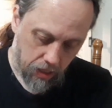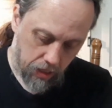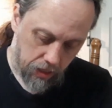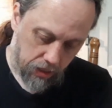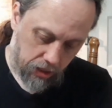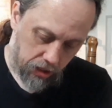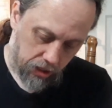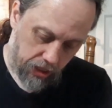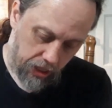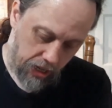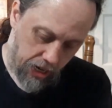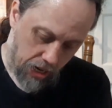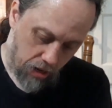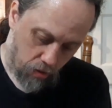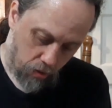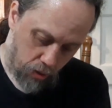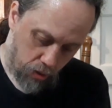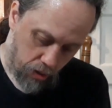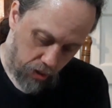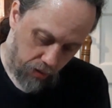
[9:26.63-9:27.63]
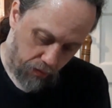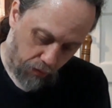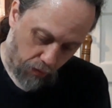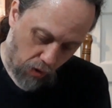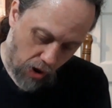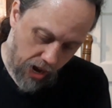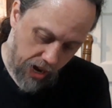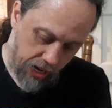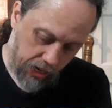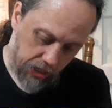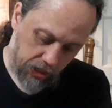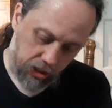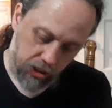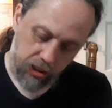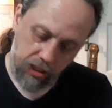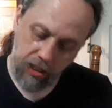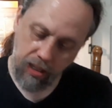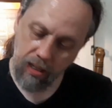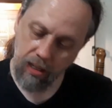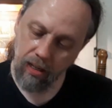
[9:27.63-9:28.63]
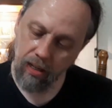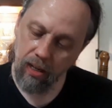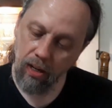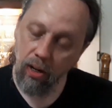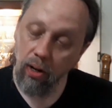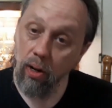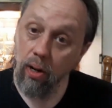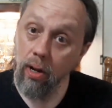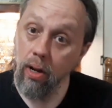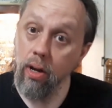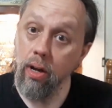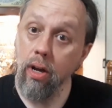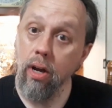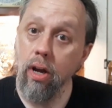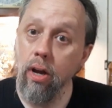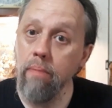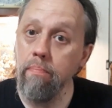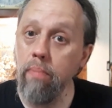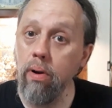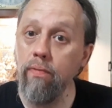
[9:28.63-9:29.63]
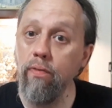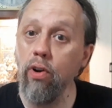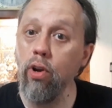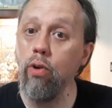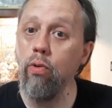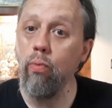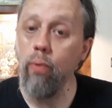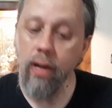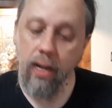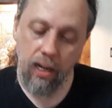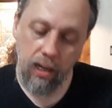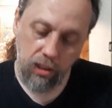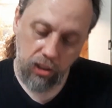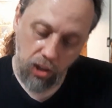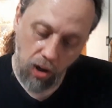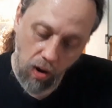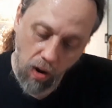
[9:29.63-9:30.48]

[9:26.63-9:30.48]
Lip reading: Let's see how good Frank's Buffalo Wings